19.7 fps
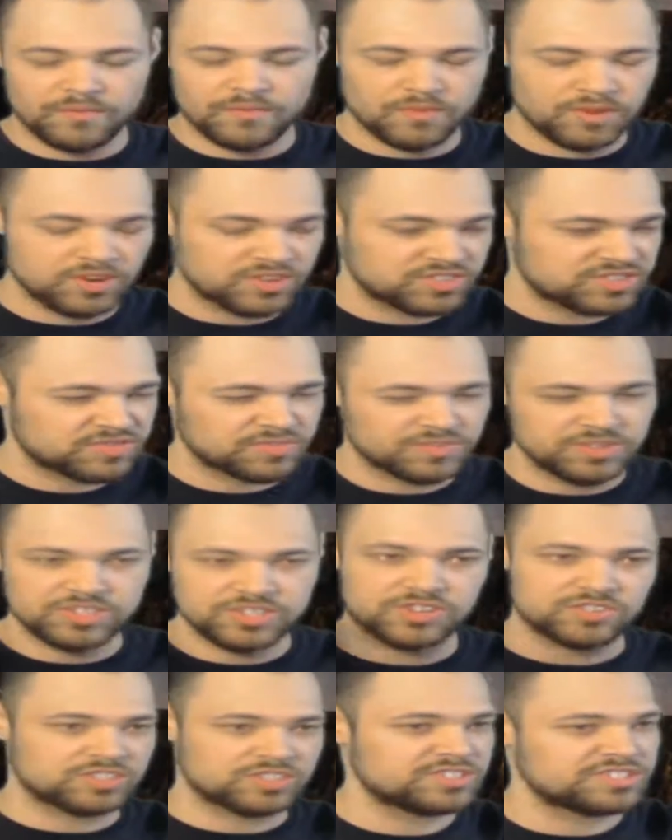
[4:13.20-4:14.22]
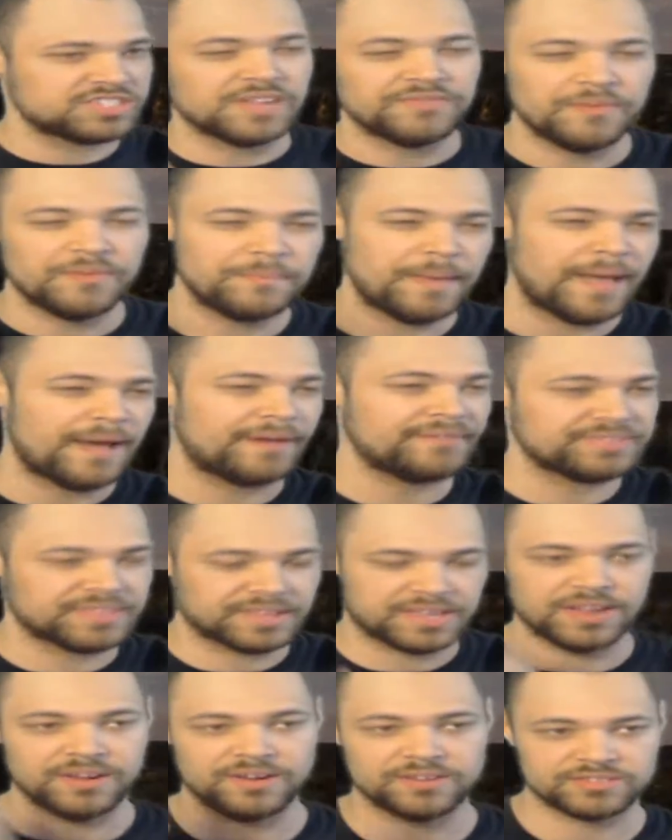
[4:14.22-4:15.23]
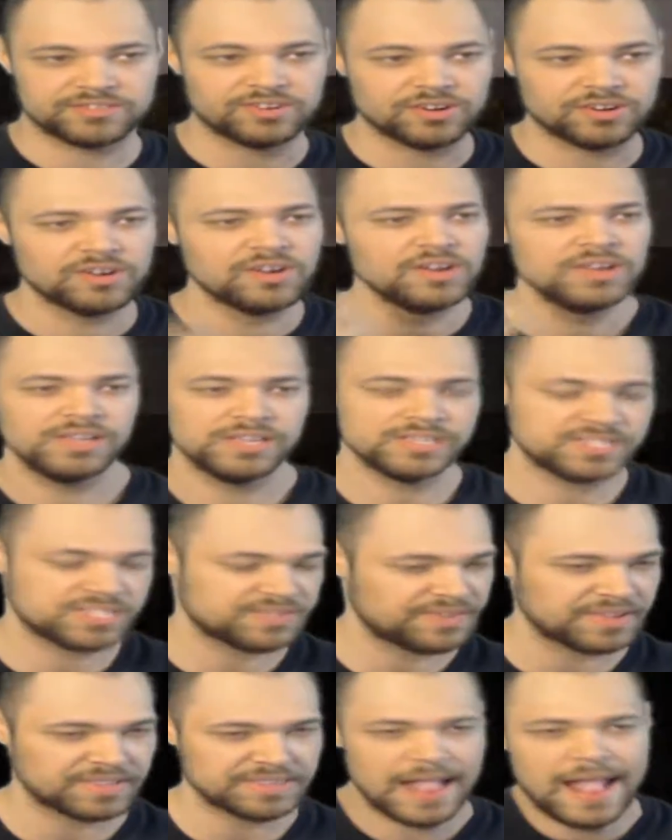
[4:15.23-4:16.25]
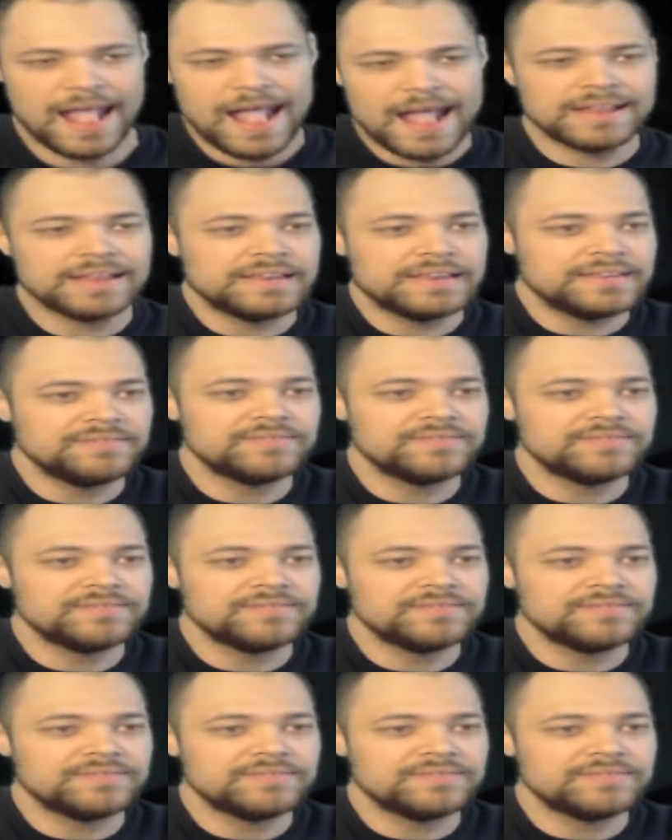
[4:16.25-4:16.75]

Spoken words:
researching stuff about the character and stuff like that. I didn't